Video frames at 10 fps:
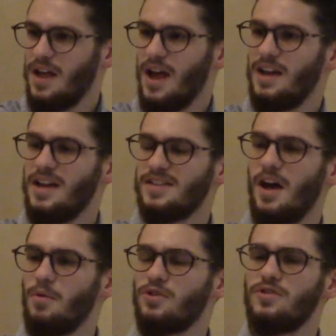
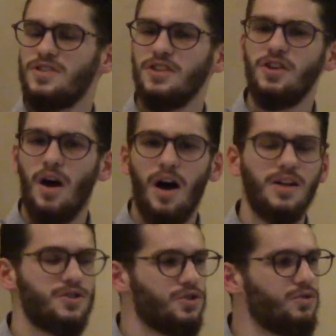Al-Yasa' would continue
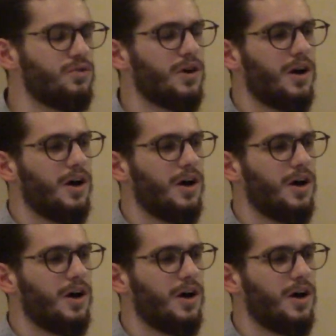on to